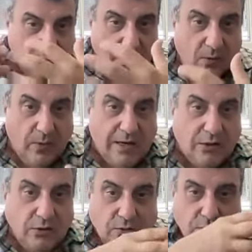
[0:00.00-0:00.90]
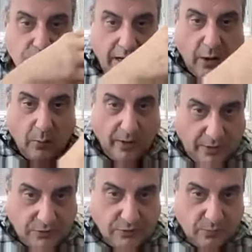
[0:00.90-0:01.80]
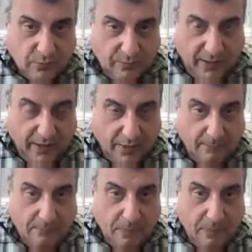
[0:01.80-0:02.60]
that we can use to help us to prepare